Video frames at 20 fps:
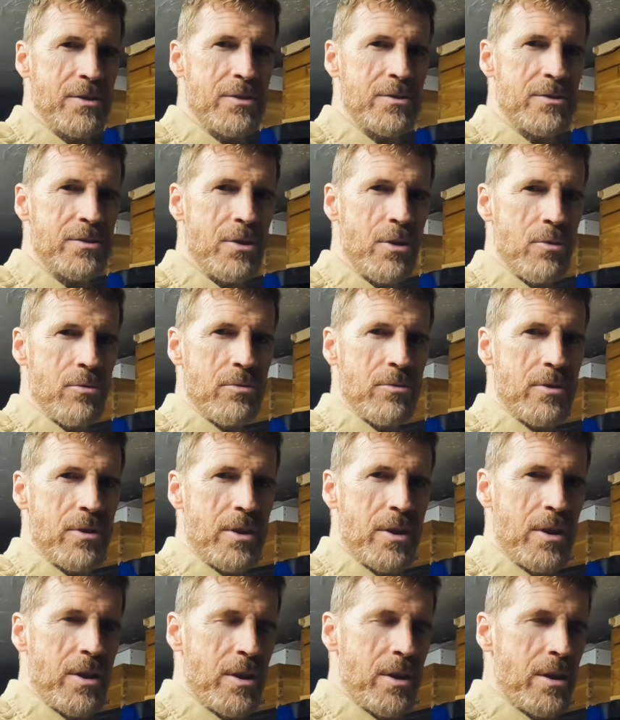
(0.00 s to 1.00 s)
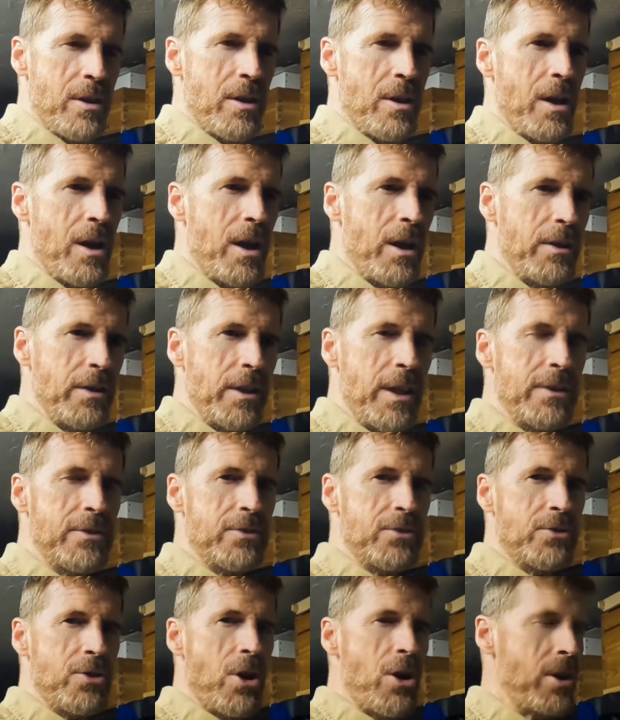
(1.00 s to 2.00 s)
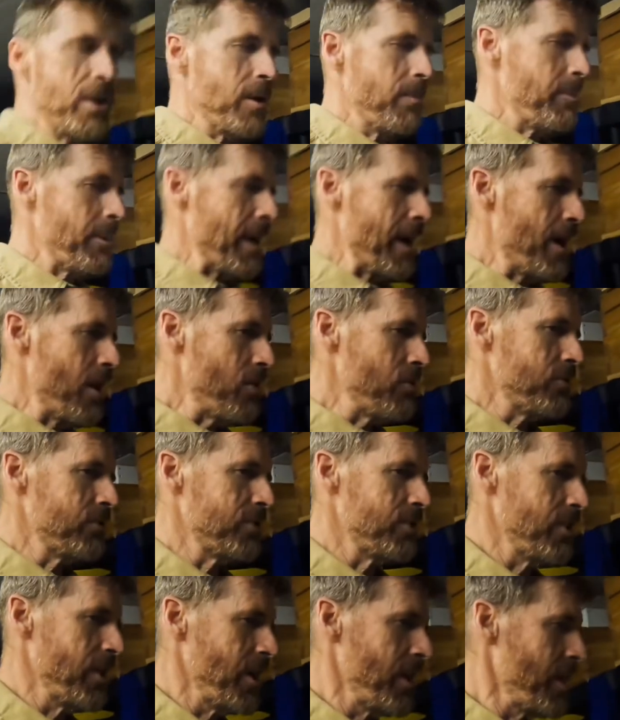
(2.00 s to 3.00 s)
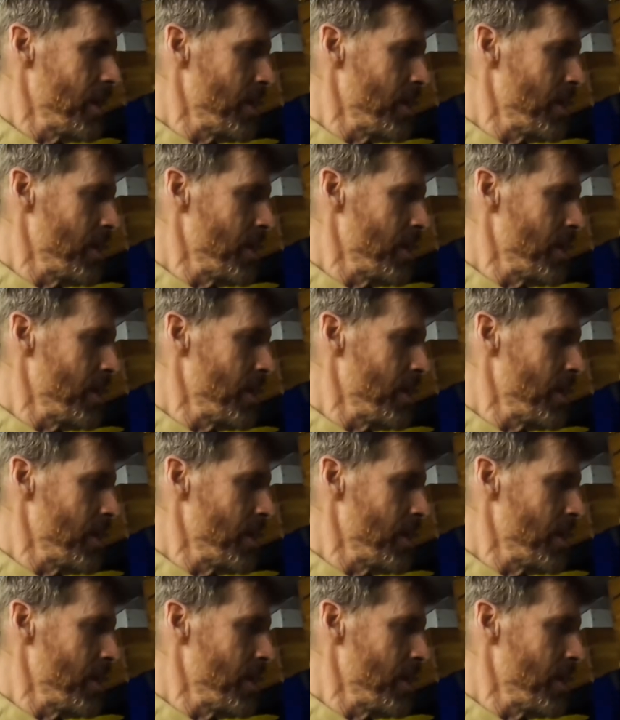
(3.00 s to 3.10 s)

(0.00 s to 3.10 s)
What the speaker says: So let's talk about